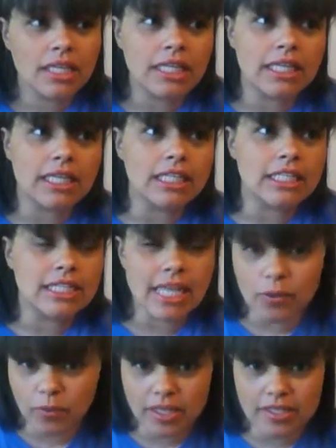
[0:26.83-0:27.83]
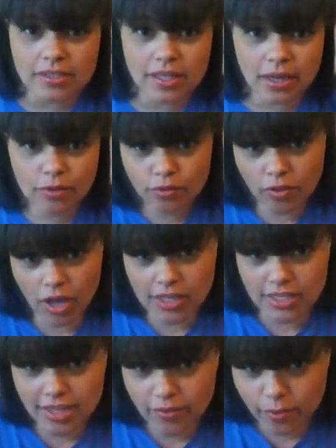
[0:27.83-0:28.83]
in 10 weeks, I'd have
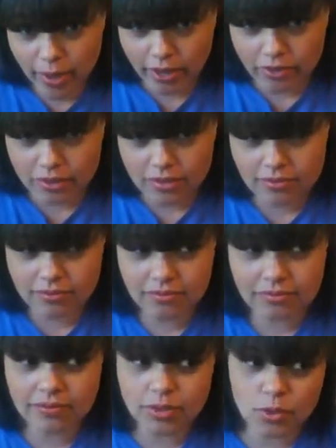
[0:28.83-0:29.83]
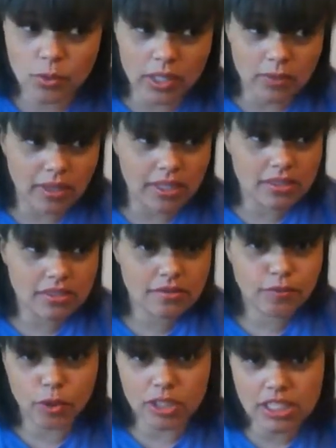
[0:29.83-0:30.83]
lost 7 pounds. 20
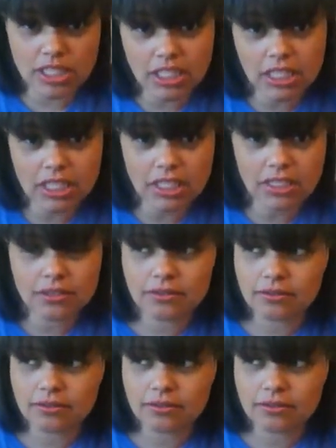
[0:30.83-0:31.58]
weeks, 14.